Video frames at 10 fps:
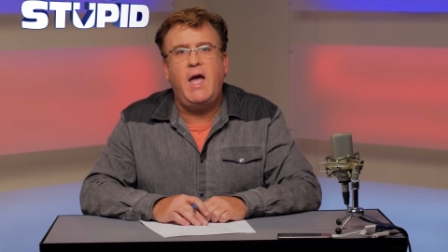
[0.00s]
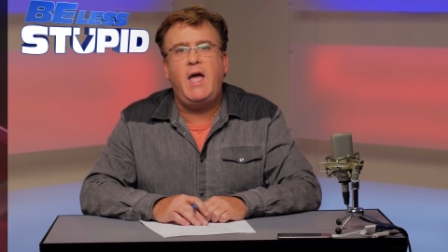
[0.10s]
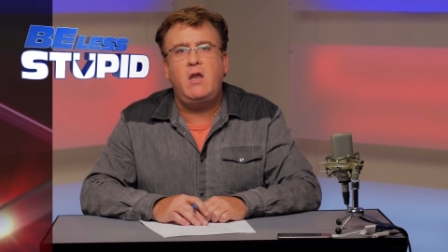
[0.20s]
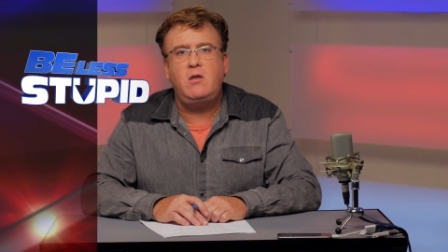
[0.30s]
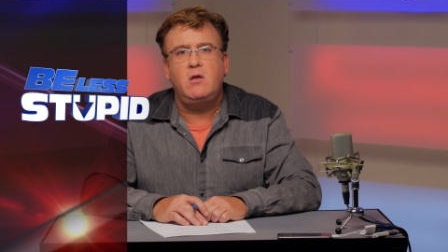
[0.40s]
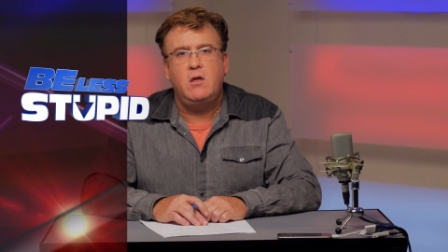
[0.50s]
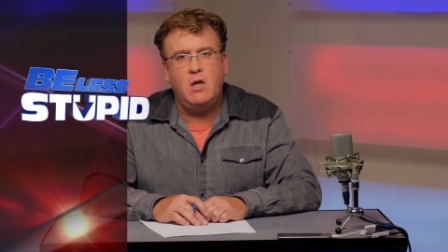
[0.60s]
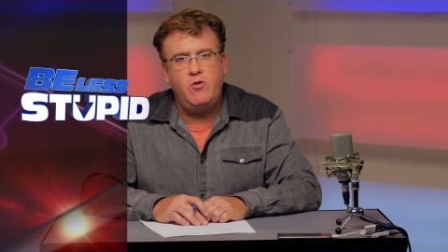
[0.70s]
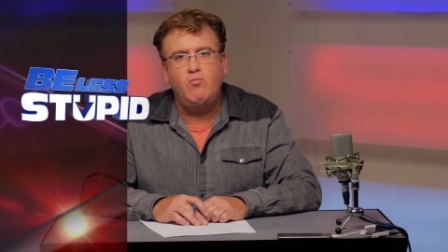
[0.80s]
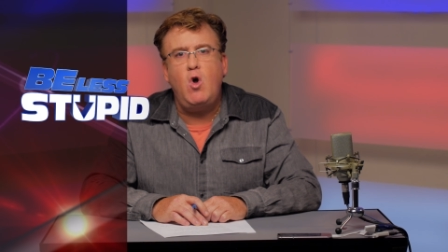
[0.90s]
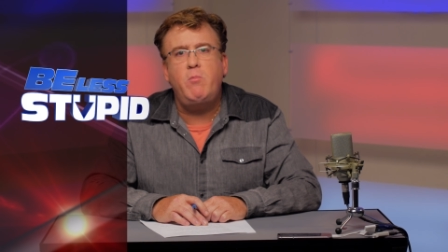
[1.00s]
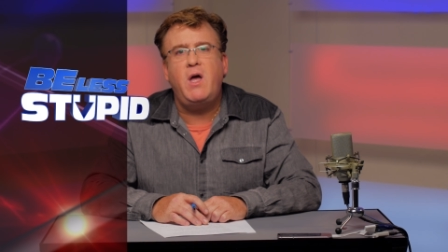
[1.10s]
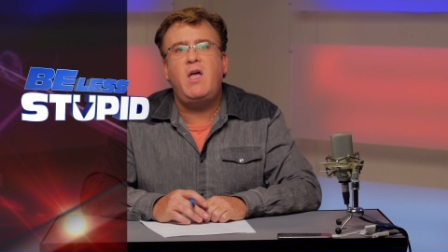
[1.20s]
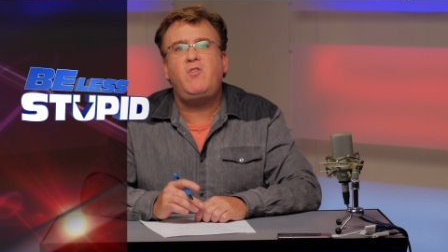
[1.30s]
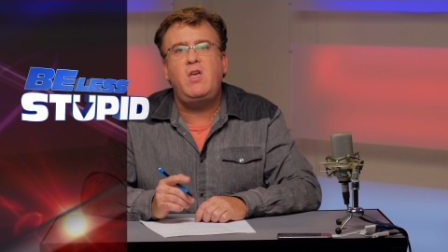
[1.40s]
And its
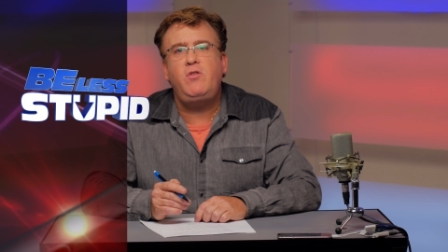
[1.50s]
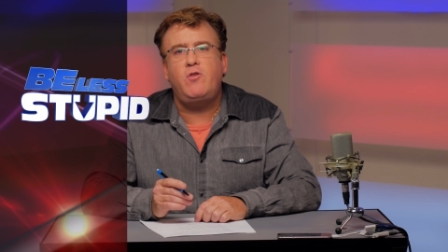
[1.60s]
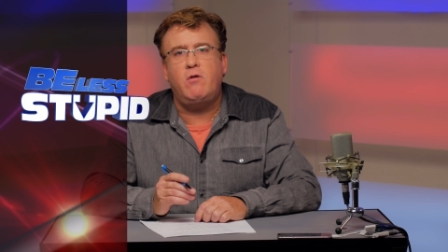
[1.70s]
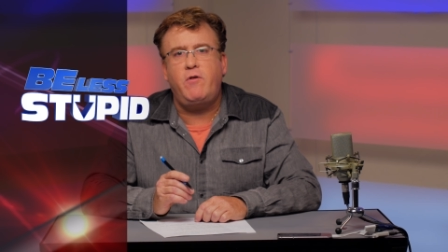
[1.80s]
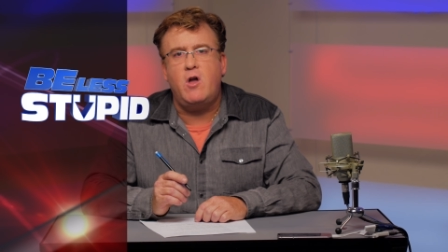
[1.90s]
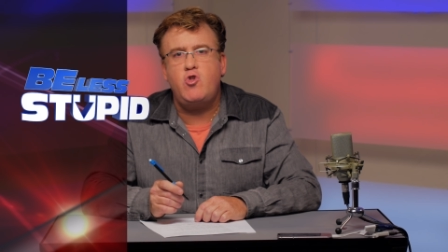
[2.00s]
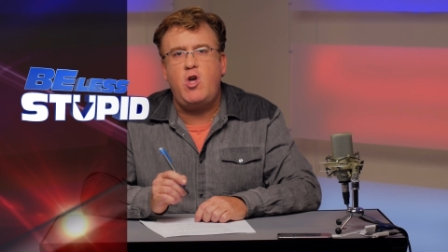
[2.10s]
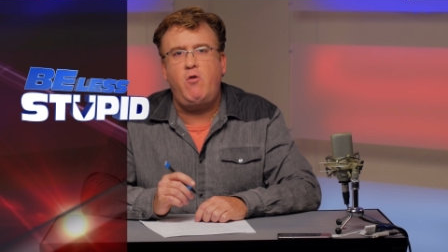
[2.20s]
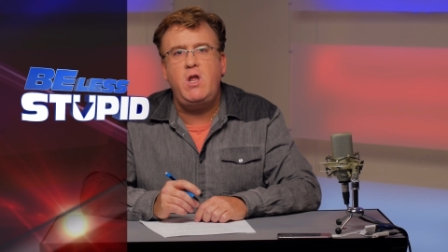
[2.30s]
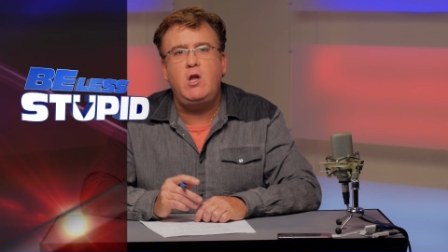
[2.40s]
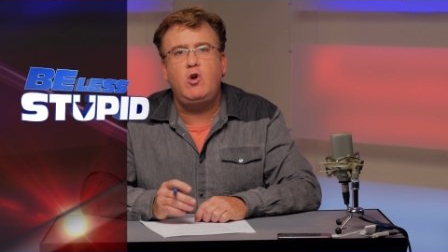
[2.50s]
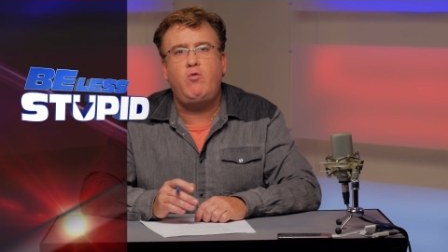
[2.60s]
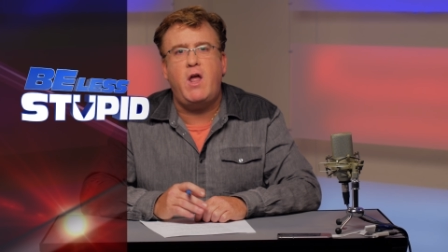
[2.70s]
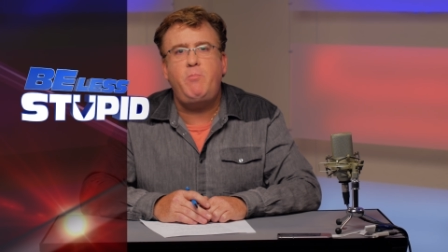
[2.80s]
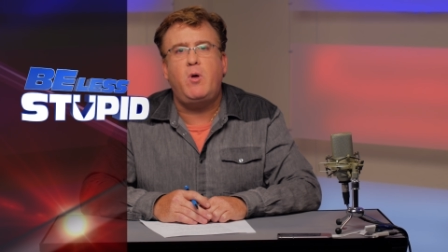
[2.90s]
aroma has hints of uh, cherry,
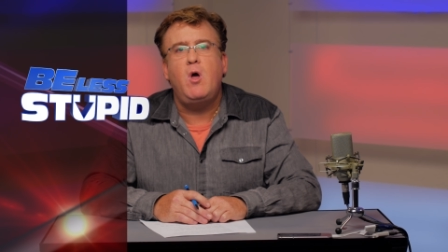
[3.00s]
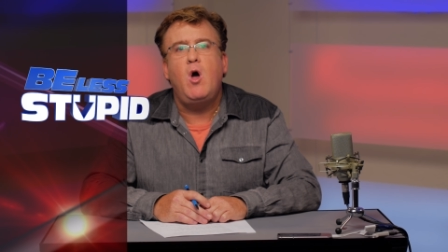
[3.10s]
grape,